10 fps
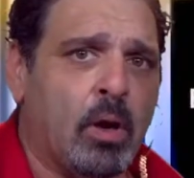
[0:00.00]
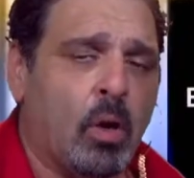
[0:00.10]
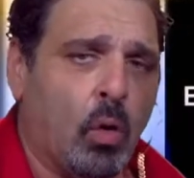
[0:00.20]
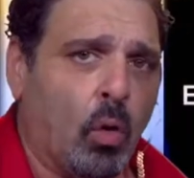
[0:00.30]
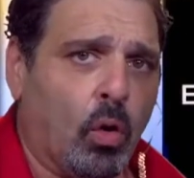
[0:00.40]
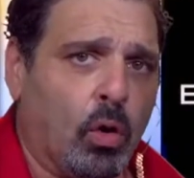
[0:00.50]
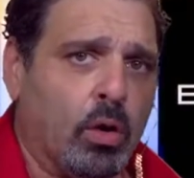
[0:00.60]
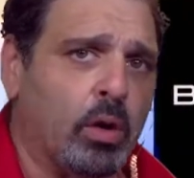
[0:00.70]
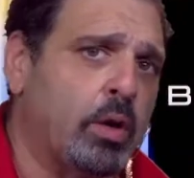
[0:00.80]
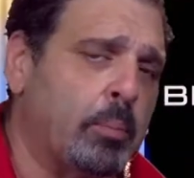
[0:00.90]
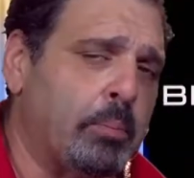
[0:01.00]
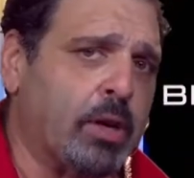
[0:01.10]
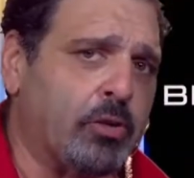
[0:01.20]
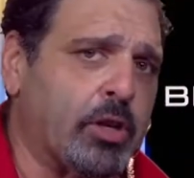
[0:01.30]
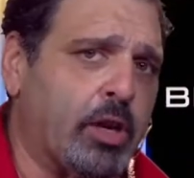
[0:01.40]
or
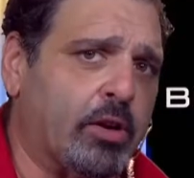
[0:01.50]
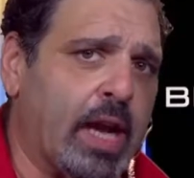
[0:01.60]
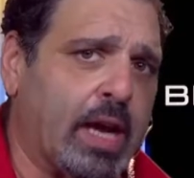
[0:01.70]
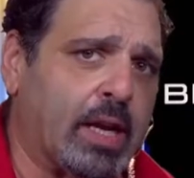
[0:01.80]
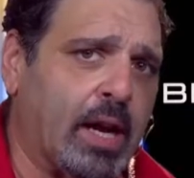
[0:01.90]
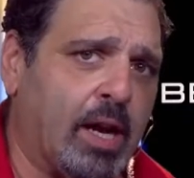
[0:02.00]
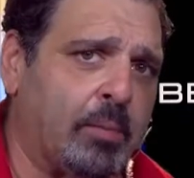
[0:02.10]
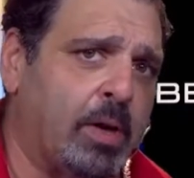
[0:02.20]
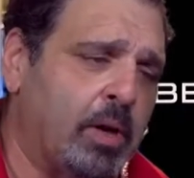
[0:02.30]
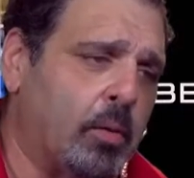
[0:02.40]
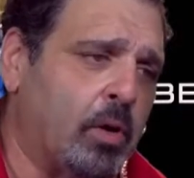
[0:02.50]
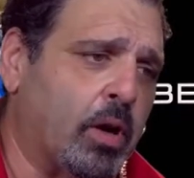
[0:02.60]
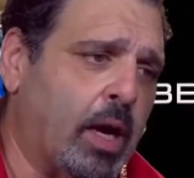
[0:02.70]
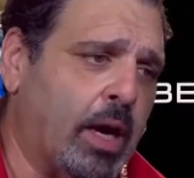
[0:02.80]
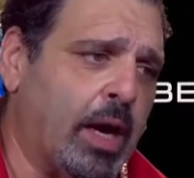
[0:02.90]
bettorcenter.com,
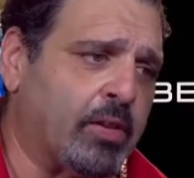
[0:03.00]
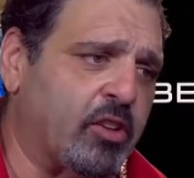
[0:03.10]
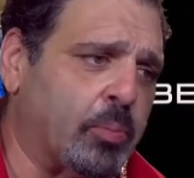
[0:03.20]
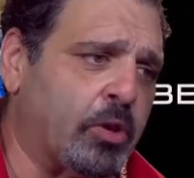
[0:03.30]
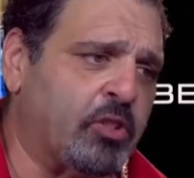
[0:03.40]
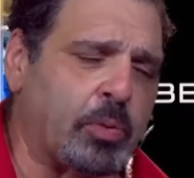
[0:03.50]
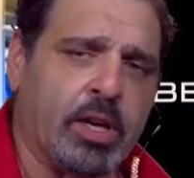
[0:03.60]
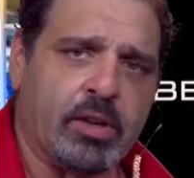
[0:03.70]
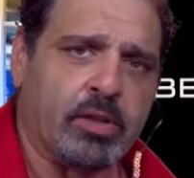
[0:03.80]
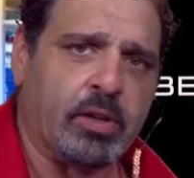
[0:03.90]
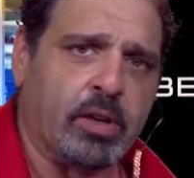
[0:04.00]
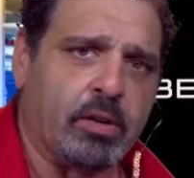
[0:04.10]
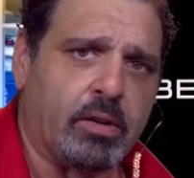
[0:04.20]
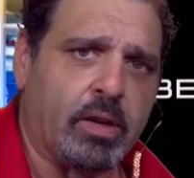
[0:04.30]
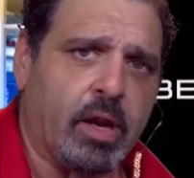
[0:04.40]
where uh, Anthony's putting his plays in
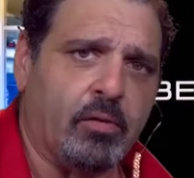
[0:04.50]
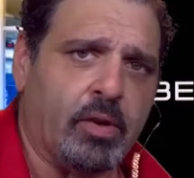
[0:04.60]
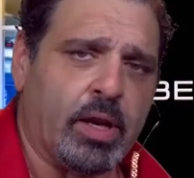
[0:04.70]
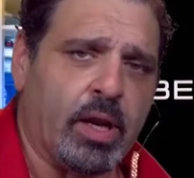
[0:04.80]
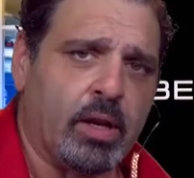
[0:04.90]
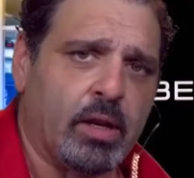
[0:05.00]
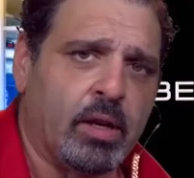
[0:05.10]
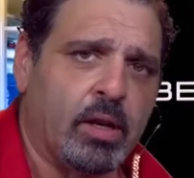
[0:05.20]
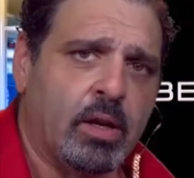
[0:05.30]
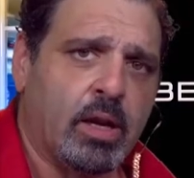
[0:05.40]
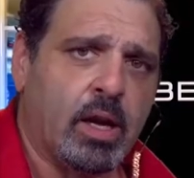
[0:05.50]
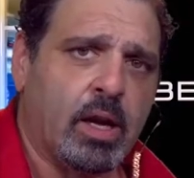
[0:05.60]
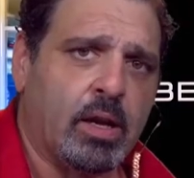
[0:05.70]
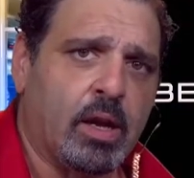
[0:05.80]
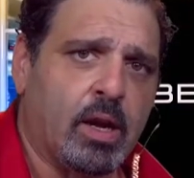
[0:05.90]
there every day.
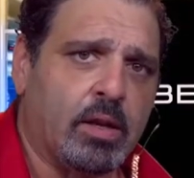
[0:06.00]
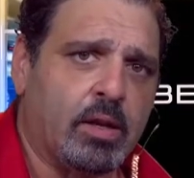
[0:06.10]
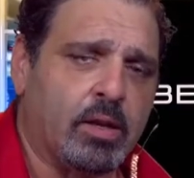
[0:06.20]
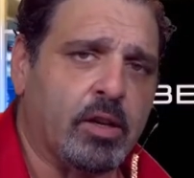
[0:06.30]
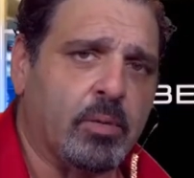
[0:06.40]
And uh, you get them